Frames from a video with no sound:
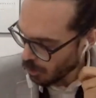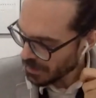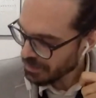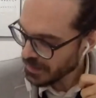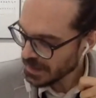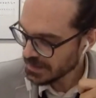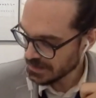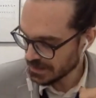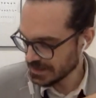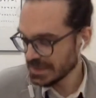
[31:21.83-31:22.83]
One
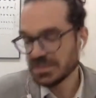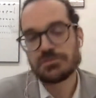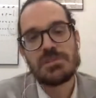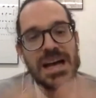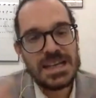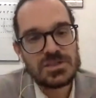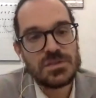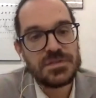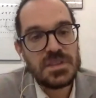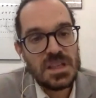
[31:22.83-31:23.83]
thing is this
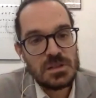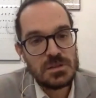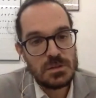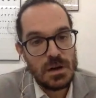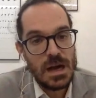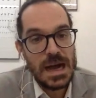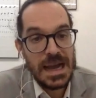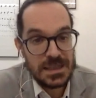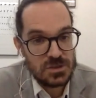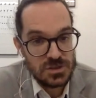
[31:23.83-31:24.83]
rise of new
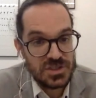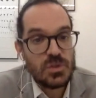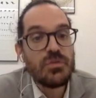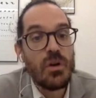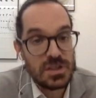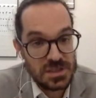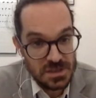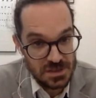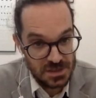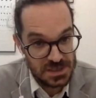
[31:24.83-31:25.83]
actors, new
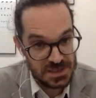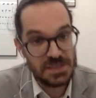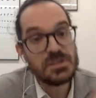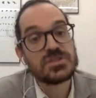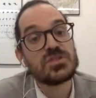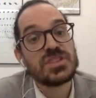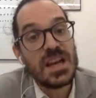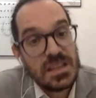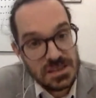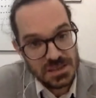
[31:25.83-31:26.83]
voices, these civil
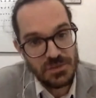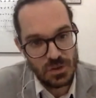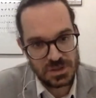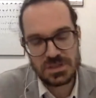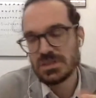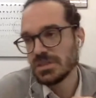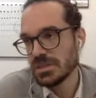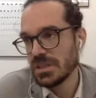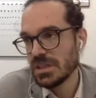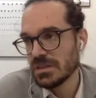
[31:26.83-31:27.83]
society
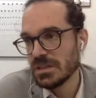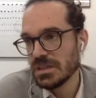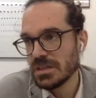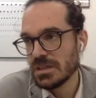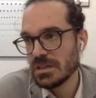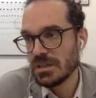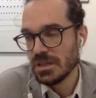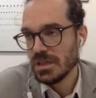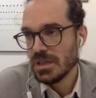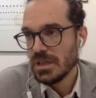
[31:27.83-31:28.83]
voices in
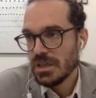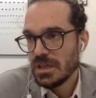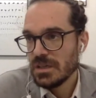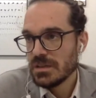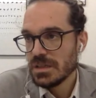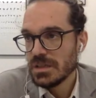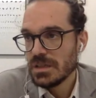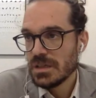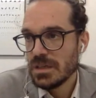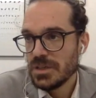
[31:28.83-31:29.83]
the
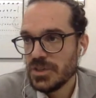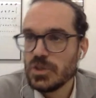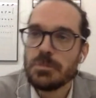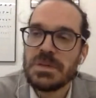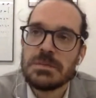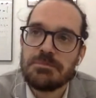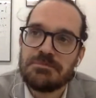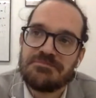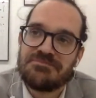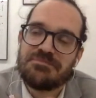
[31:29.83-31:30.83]

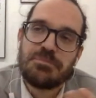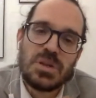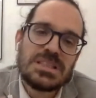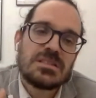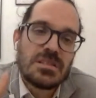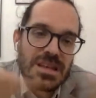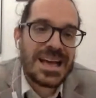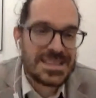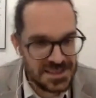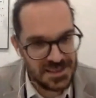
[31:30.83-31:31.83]
European
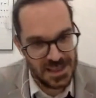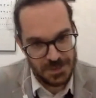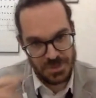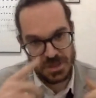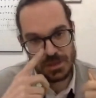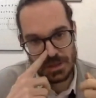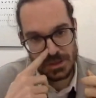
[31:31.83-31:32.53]
political landscape